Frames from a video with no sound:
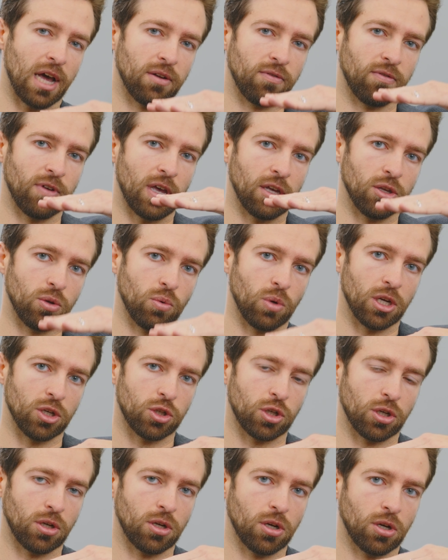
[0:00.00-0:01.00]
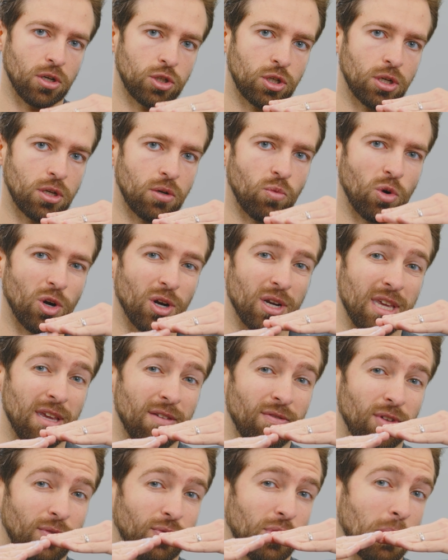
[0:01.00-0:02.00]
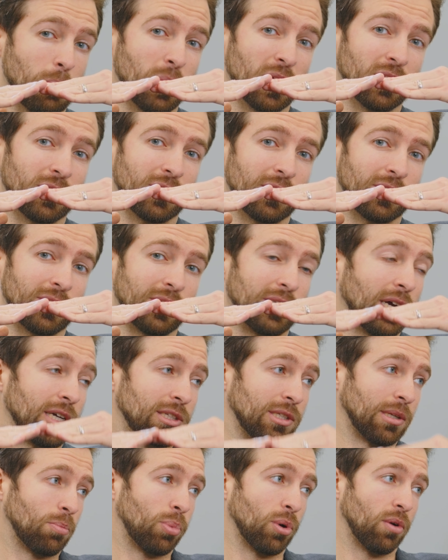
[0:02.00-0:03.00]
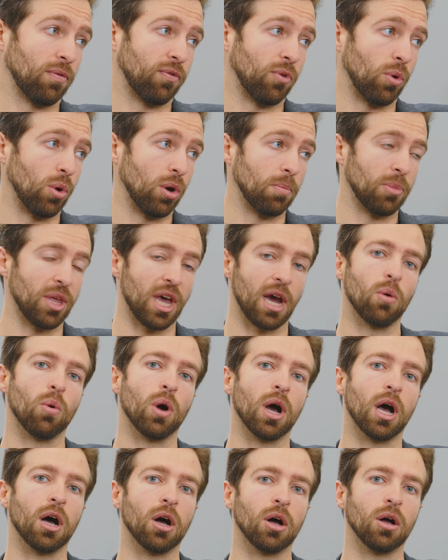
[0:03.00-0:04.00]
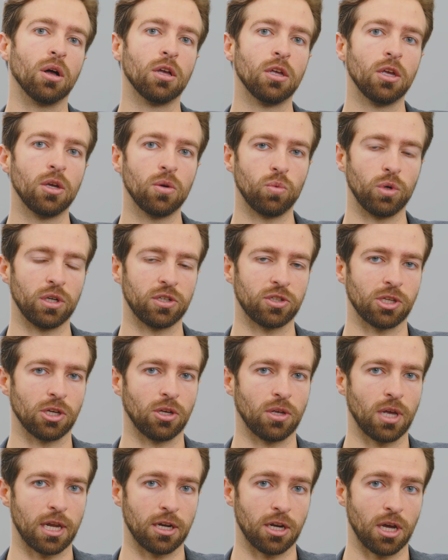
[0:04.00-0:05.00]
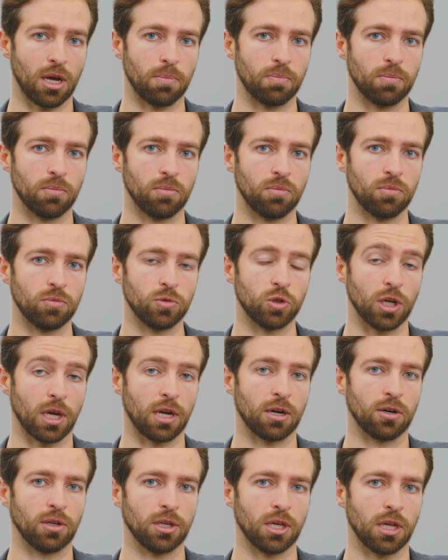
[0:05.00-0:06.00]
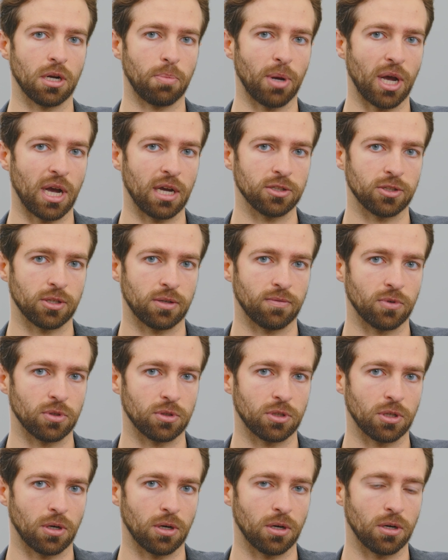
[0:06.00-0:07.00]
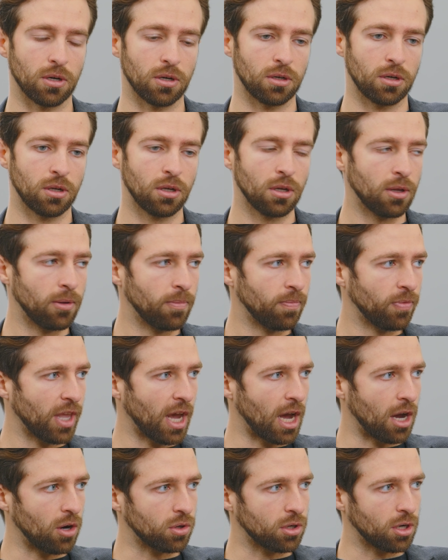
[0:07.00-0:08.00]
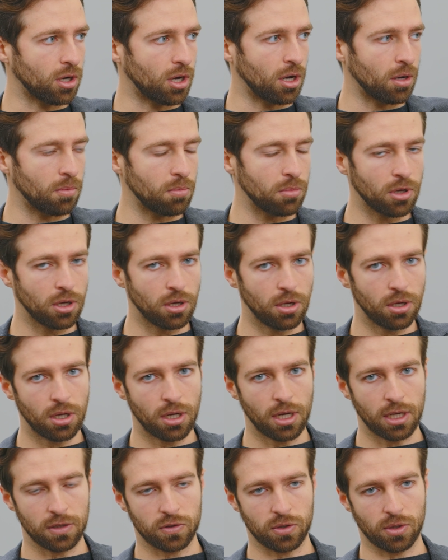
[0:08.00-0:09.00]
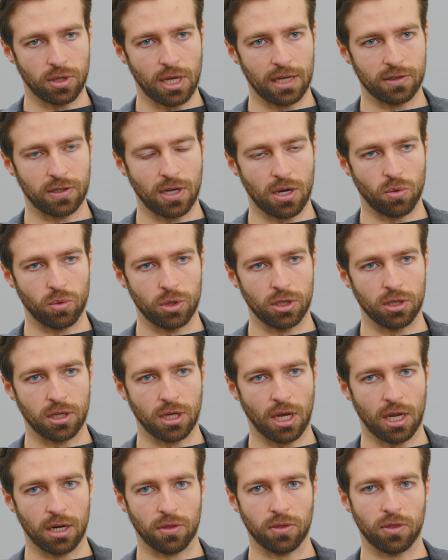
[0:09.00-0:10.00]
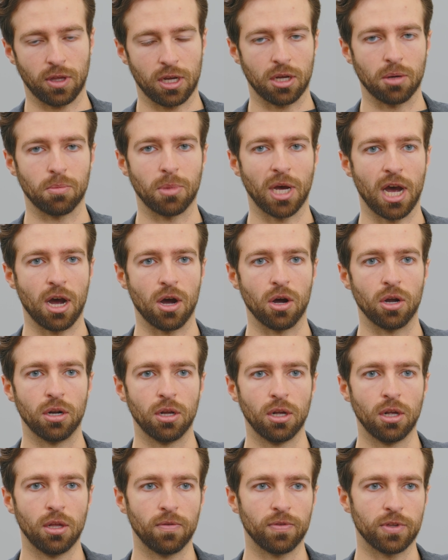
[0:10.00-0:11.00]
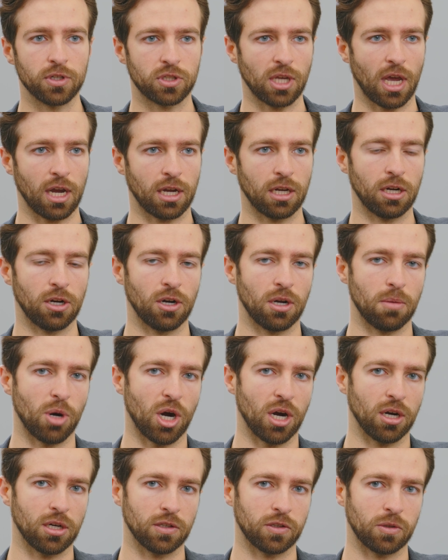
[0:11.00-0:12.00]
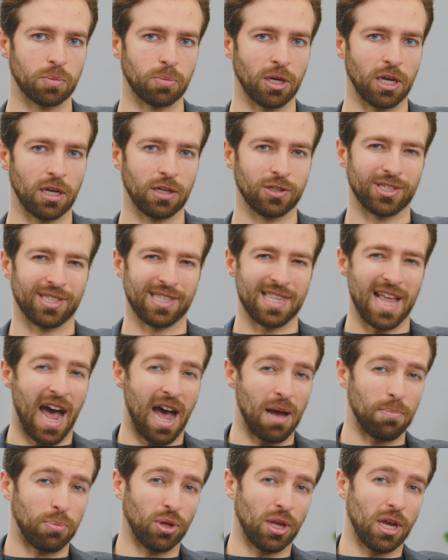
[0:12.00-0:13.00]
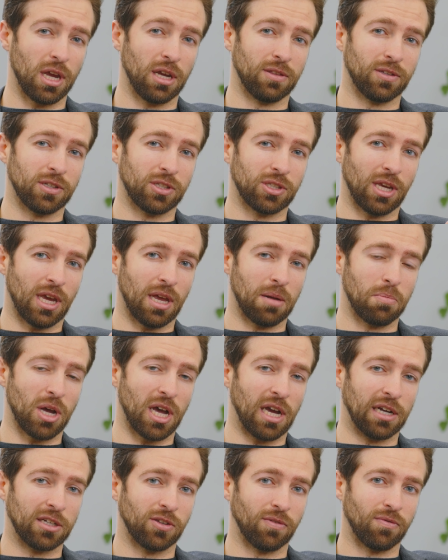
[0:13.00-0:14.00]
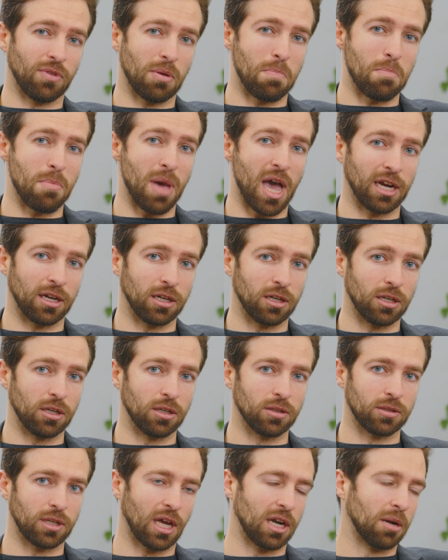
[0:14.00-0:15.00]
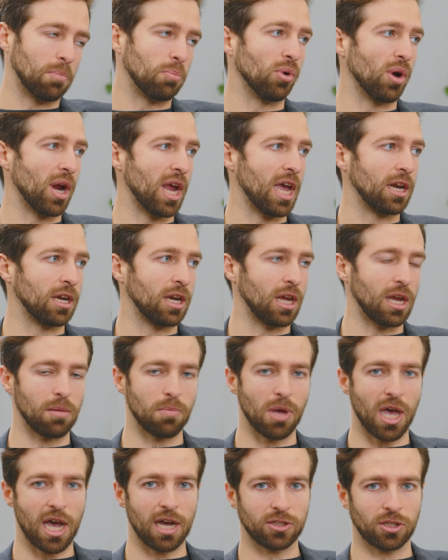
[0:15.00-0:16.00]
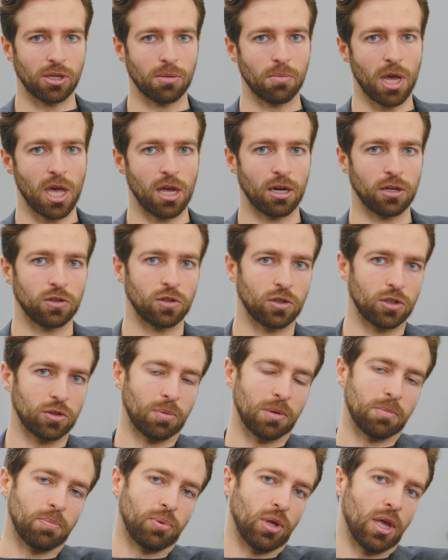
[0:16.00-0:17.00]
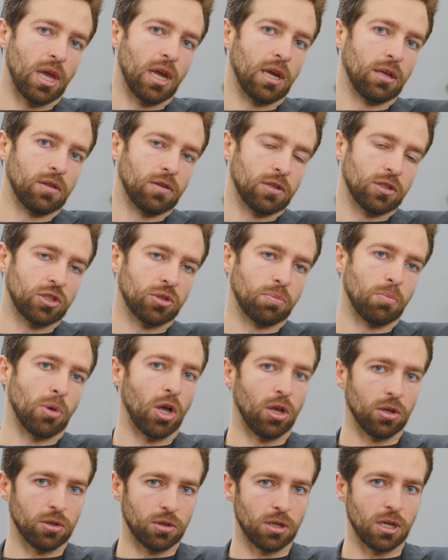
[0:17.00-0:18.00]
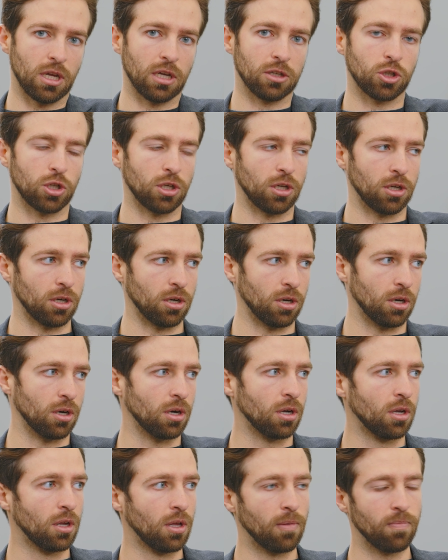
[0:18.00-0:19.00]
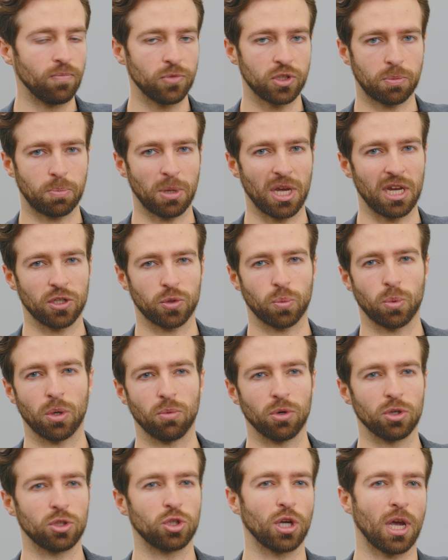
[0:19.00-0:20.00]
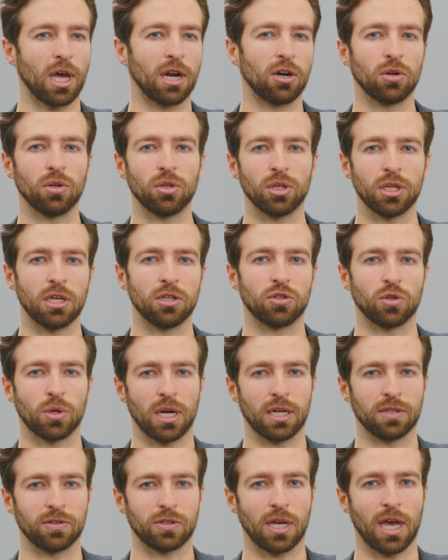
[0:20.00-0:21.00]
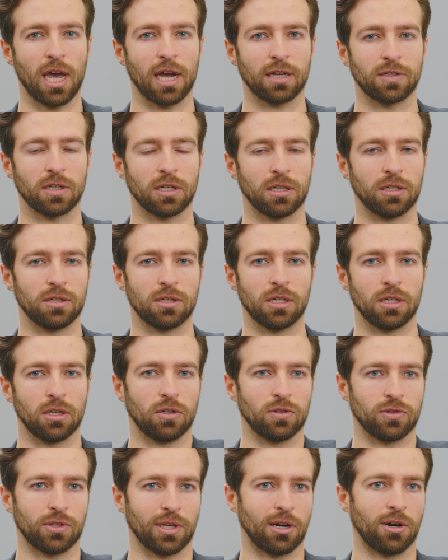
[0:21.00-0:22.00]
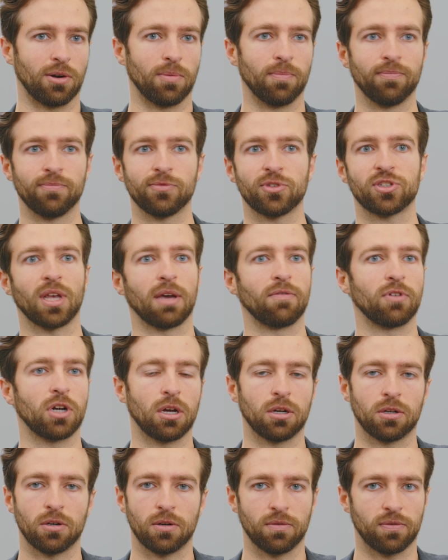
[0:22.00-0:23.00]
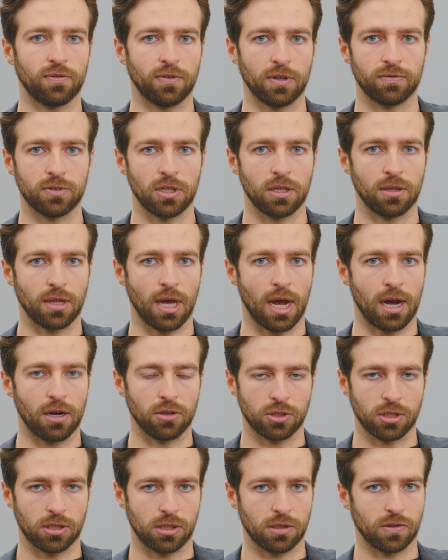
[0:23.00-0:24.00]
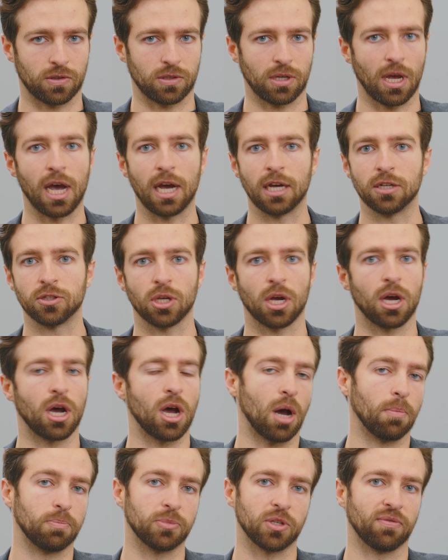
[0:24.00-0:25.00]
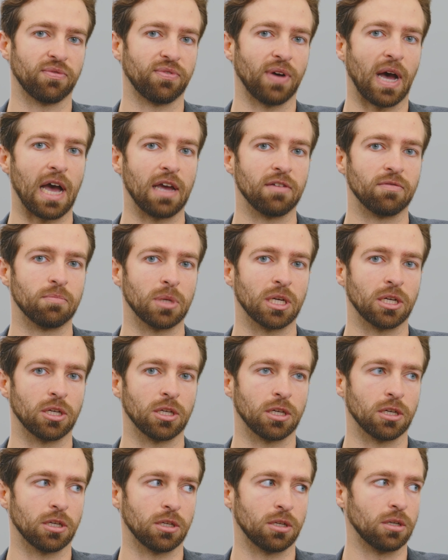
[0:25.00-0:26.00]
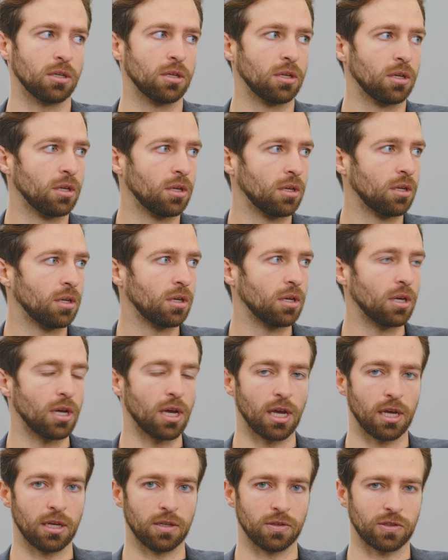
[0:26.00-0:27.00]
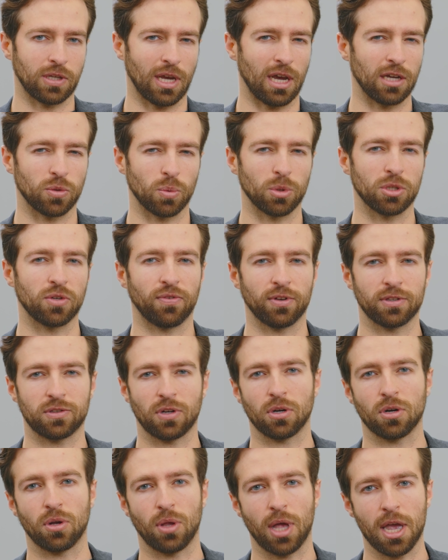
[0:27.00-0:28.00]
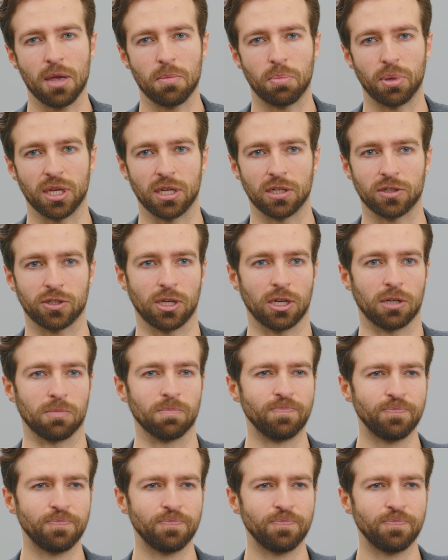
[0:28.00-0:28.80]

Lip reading: of valuation cushion where even if the business doesn't perform that well, we still end up generally in a positive return outcome. And so that's how we kind of think about the secondary market space, not playing in the sandbox of the mega kind of brand name asset managers, but playing in the smaller, nichier space where we're generally transacting in deals that are $750,000 in size up to $5 million in size, which fits our client base. Like